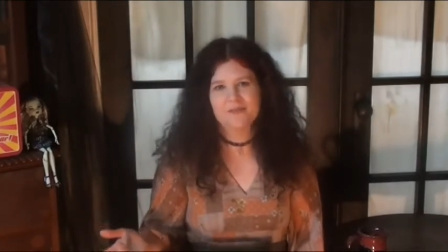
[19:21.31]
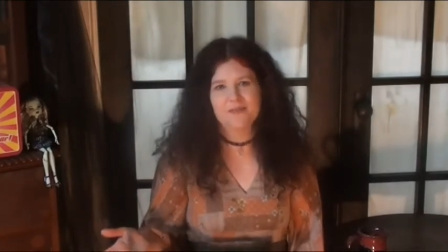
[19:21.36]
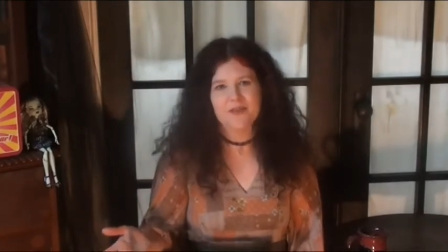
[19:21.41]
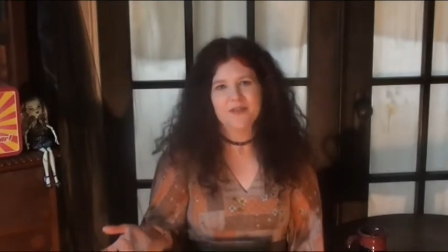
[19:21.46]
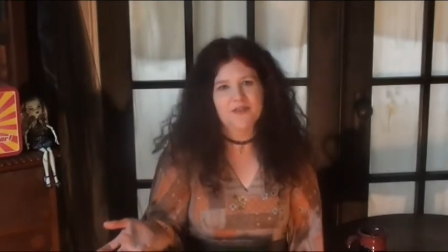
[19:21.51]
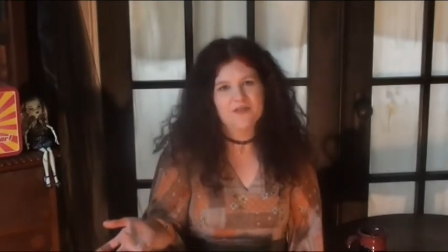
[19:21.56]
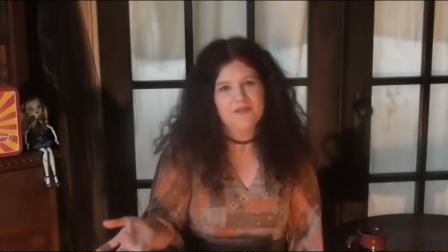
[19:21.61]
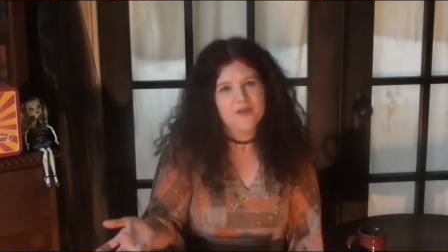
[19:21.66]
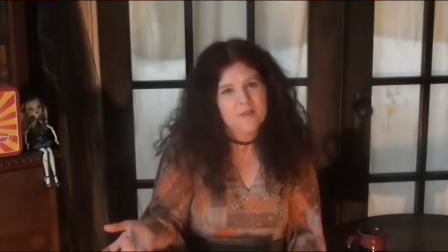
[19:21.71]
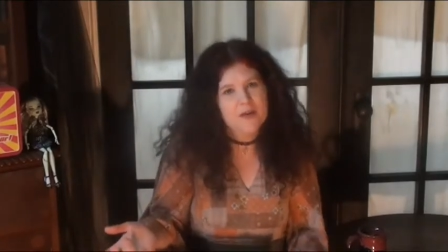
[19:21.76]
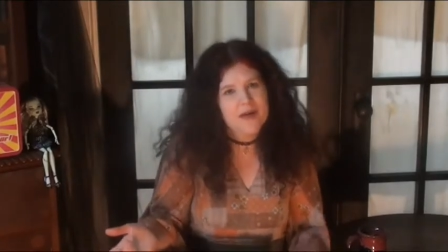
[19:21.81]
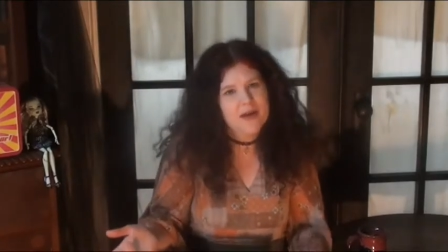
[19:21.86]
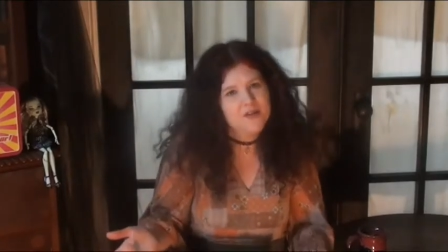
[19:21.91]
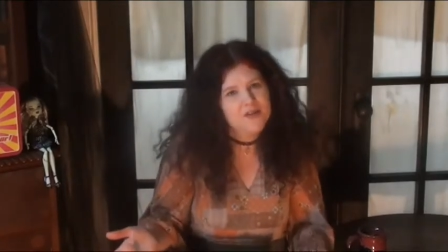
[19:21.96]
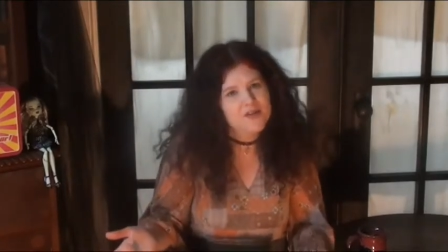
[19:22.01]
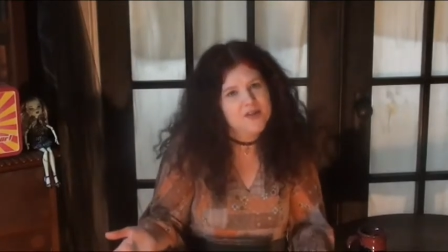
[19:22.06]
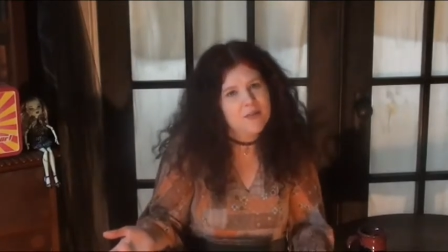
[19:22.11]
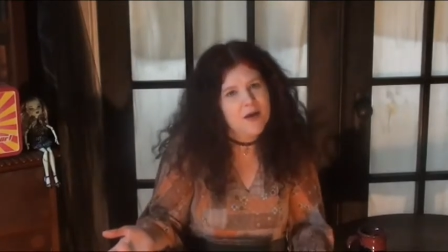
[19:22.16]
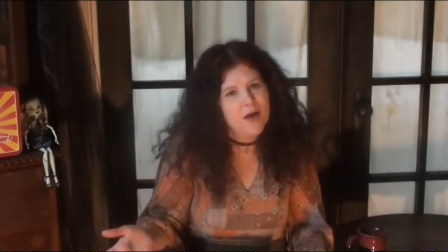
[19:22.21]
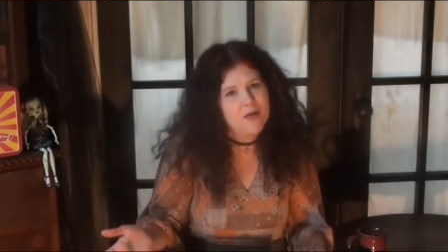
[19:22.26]
but the
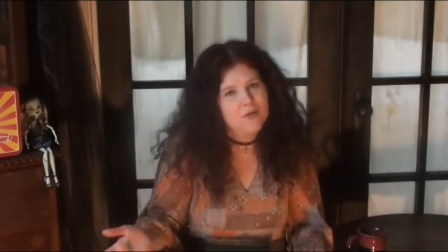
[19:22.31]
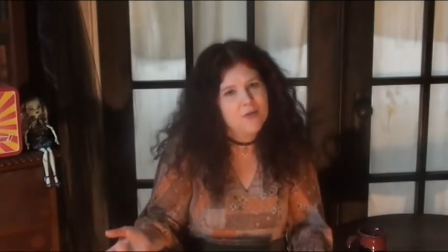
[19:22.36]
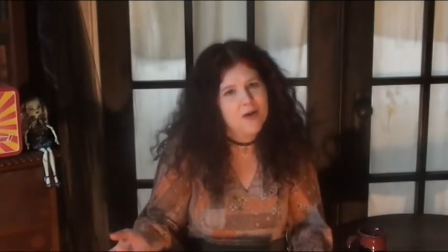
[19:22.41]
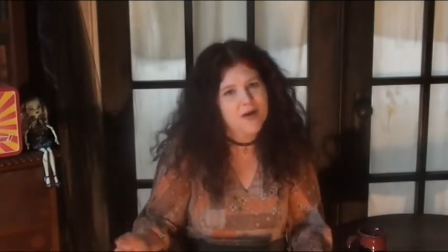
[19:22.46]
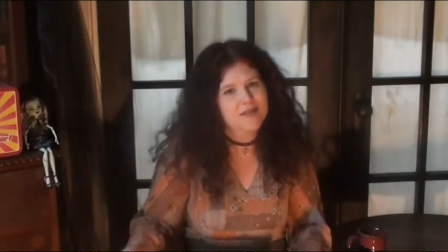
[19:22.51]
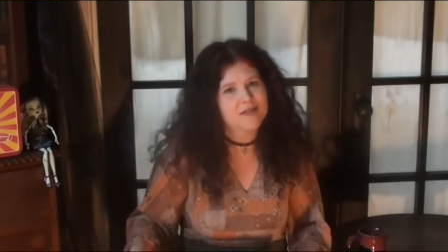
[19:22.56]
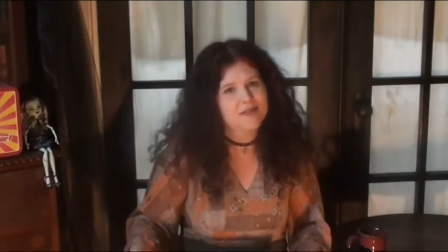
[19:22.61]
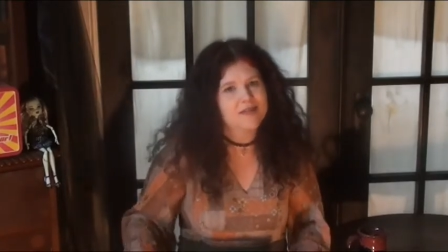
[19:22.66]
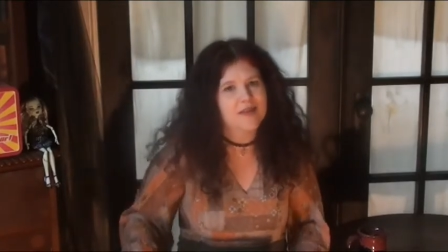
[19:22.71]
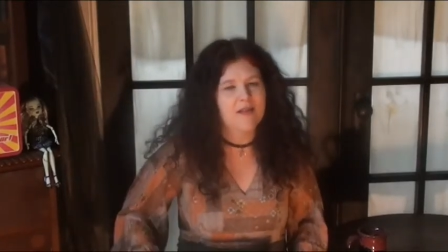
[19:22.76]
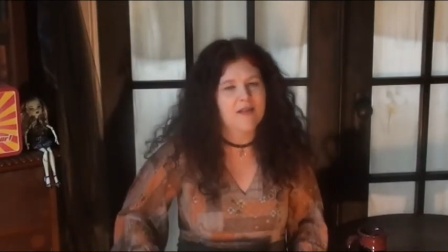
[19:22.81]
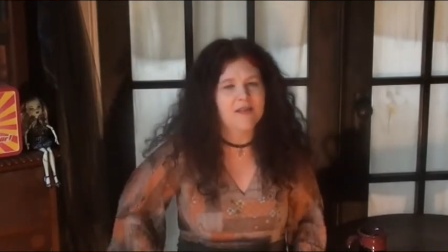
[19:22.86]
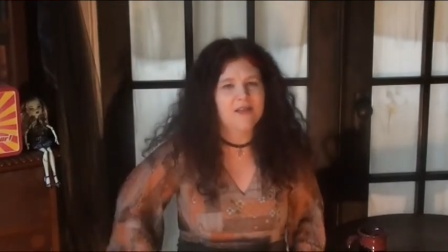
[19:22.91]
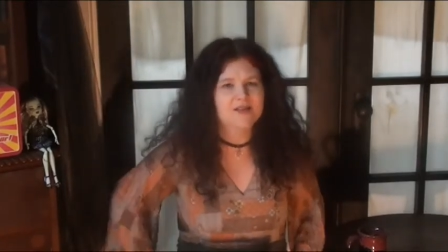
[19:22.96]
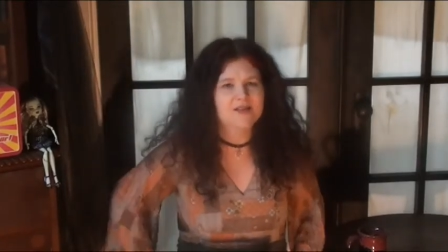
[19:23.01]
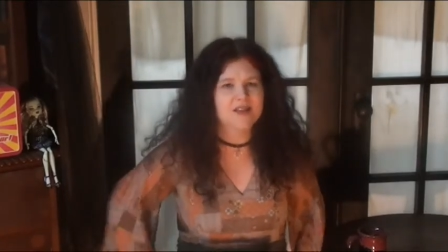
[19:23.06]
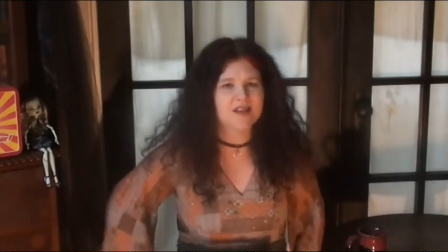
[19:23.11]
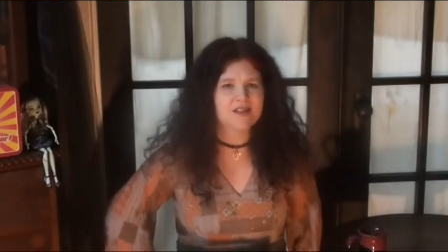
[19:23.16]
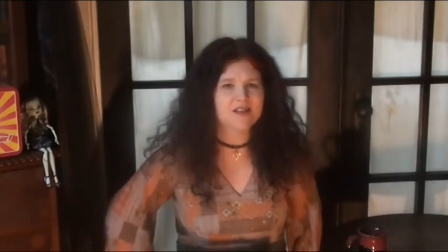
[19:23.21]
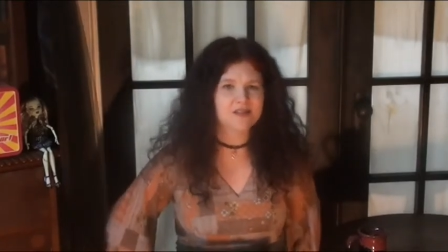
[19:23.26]
filmmakers seem otherwise
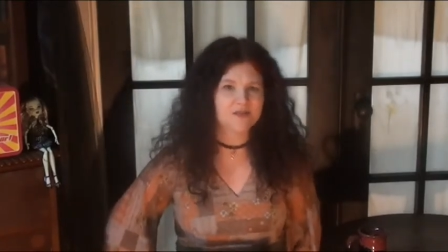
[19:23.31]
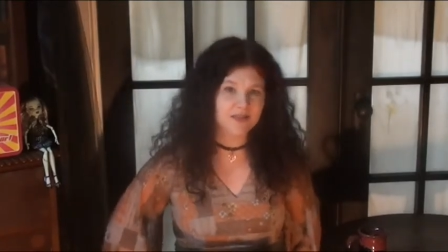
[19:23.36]
intelligent,